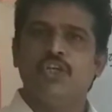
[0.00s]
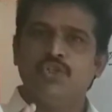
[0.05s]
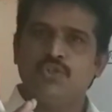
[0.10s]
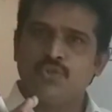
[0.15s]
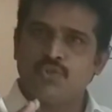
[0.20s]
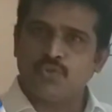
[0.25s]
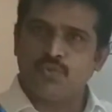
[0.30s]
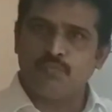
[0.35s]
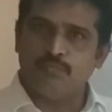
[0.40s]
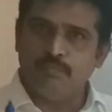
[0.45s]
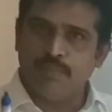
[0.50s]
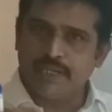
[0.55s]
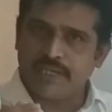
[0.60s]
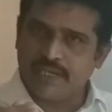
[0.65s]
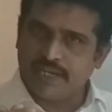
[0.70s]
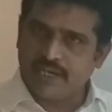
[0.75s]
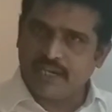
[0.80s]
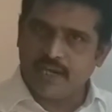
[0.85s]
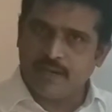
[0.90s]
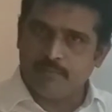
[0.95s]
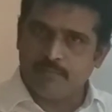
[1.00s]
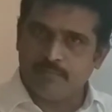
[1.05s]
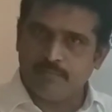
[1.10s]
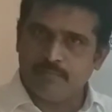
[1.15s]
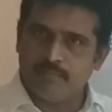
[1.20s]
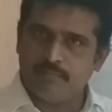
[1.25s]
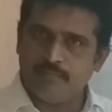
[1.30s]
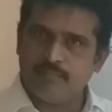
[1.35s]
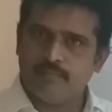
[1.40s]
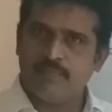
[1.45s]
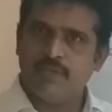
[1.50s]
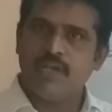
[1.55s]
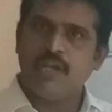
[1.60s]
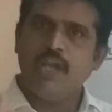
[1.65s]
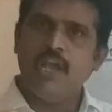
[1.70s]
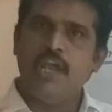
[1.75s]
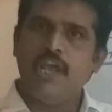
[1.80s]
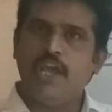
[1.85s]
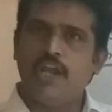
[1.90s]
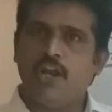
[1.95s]
to become
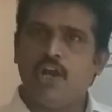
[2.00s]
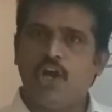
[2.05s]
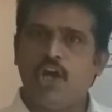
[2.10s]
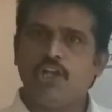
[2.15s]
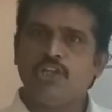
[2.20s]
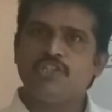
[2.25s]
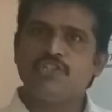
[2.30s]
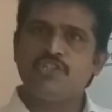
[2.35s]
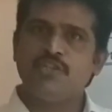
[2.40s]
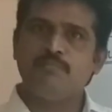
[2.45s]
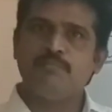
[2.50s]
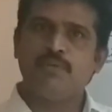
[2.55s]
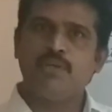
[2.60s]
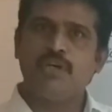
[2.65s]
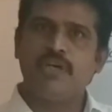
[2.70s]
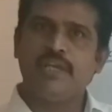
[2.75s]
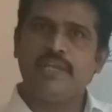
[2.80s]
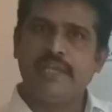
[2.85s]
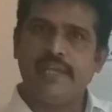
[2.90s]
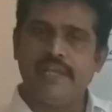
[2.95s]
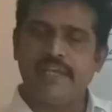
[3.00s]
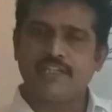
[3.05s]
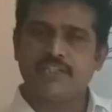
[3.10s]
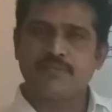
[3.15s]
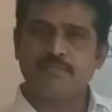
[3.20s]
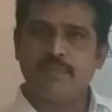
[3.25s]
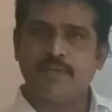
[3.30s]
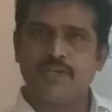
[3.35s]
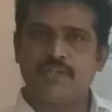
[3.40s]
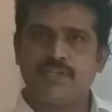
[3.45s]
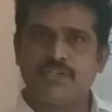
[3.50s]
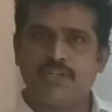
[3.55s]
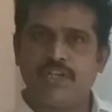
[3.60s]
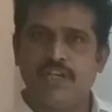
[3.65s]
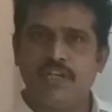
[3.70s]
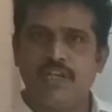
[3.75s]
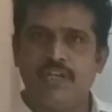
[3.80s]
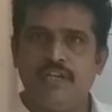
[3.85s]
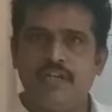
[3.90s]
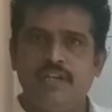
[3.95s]
an algebraic
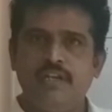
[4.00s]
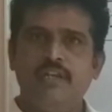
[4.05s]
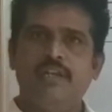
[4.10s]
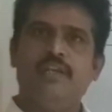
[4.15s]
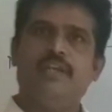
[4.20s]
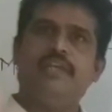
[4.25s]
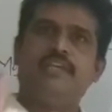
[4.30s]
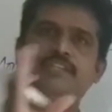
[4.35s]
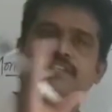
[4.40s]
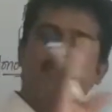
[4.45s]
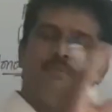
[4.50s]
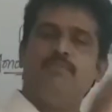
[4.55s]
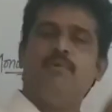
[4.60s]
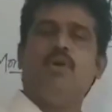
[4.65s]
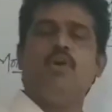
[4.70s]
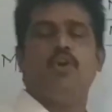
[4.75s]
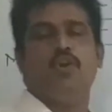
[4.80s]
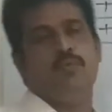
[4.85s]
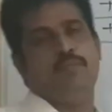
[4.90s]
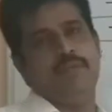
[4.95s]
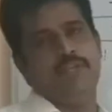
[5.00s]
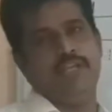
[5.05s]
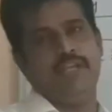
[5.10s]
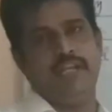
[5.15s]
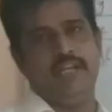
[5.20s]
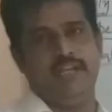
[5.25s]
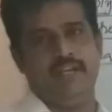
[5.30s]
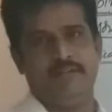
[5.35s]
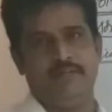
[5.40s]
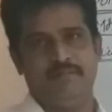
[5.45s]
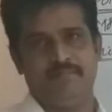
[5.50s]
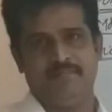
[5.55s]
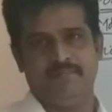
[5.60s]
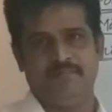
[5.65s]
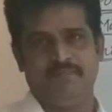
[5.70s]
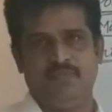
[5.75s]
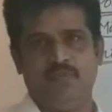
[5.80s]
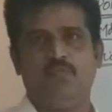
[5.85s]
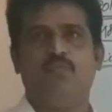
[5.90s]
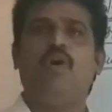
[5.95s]
expression is a monomial.
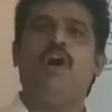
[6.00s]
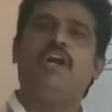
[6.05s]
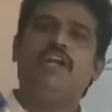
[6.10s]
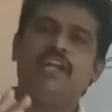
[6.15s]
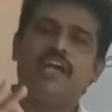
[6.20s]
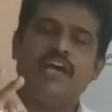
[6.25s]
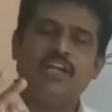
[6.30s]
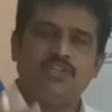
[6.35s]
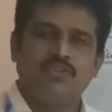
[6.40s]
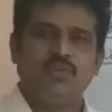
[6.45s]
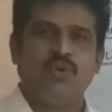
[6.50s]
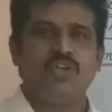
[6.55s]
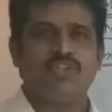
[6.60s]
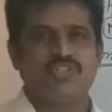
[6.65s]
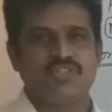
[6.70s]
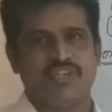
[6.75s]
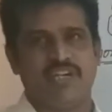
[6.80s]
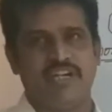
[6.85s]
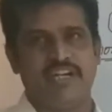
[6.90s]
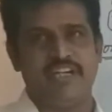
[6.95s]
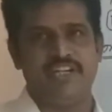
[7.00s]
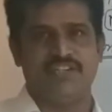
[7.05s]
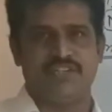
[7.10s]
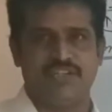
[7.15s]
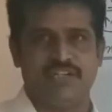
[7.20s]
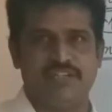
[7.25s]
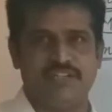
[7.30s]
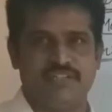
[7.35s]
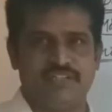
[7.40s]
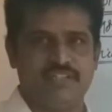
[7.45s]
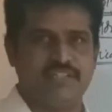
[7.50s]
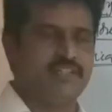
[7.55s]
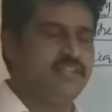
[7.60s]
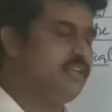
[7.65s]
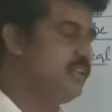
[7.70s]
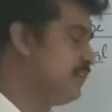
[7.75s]
What are those conditions?